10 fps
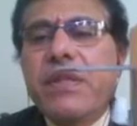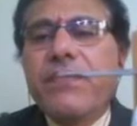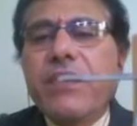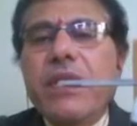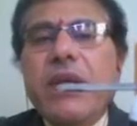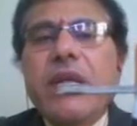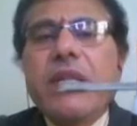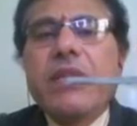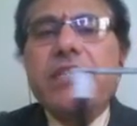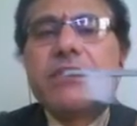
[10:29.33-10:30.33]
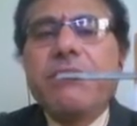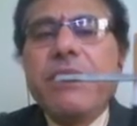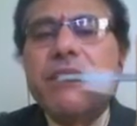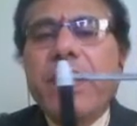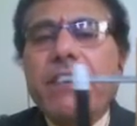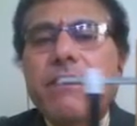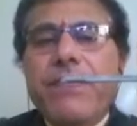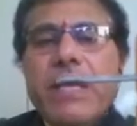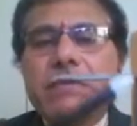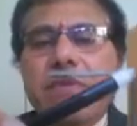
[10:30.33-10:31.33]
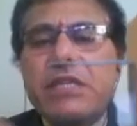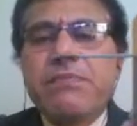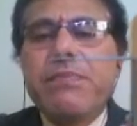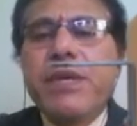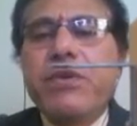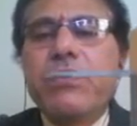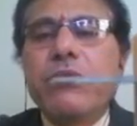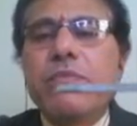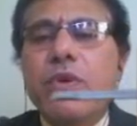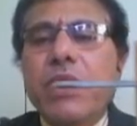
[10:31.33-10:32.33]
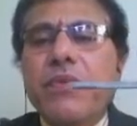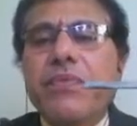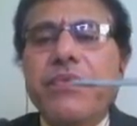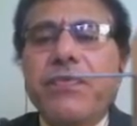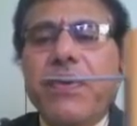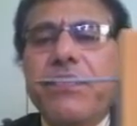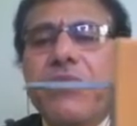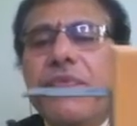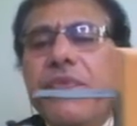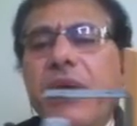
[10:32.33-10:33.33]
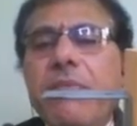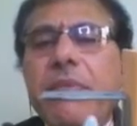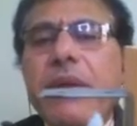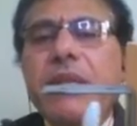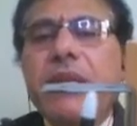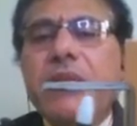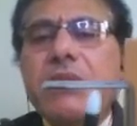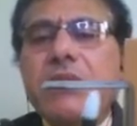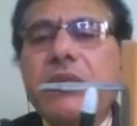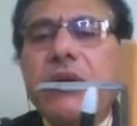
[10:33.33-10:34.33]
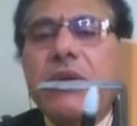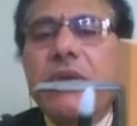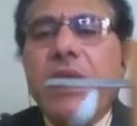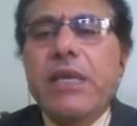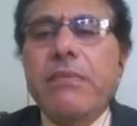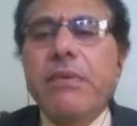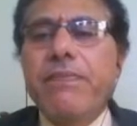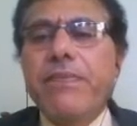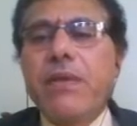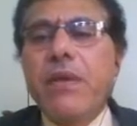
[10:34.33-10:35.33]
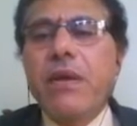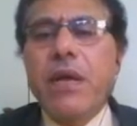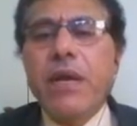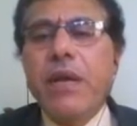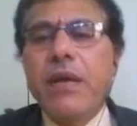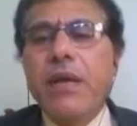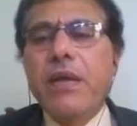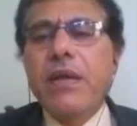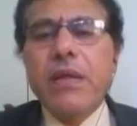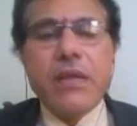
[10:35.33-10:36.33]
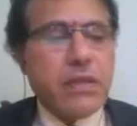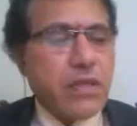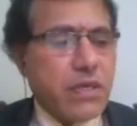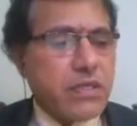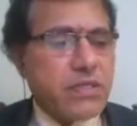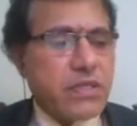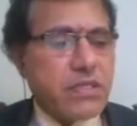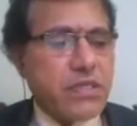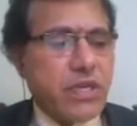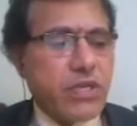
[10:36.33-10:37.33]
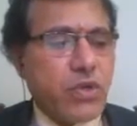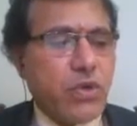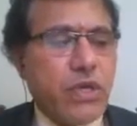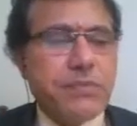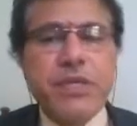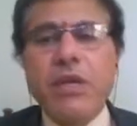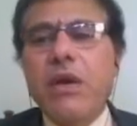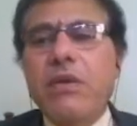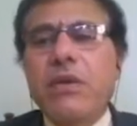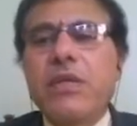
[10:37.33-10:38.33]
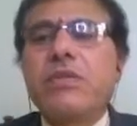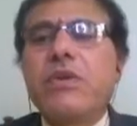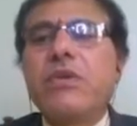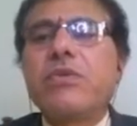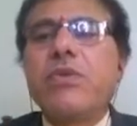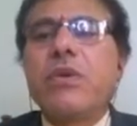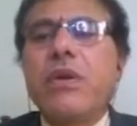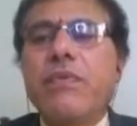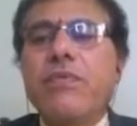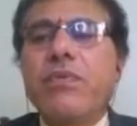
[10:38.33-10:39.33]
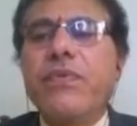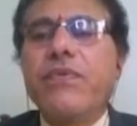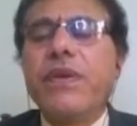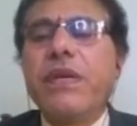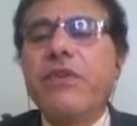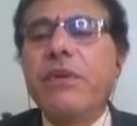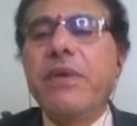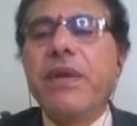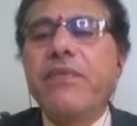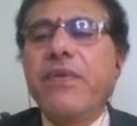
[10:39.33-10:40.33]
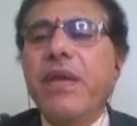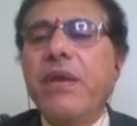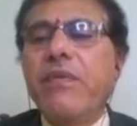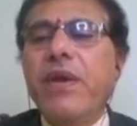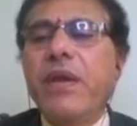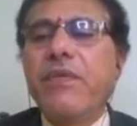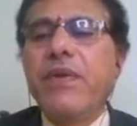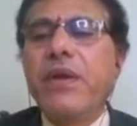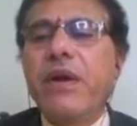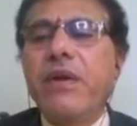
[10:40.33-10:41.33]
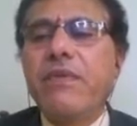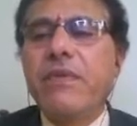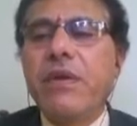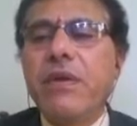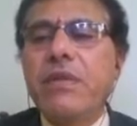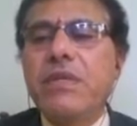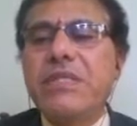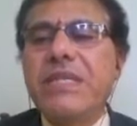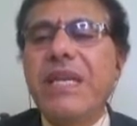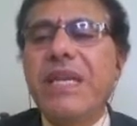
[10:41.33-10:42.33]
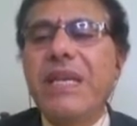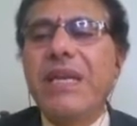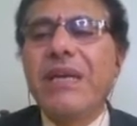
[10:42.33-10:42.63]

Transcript: Therefore, this is B1 as well as B2. Both are 55 mm, and thickness is equal to 8 mm. And the stress ratio epsilon is equal to square root of 250 divided by Fi, where Fi steel,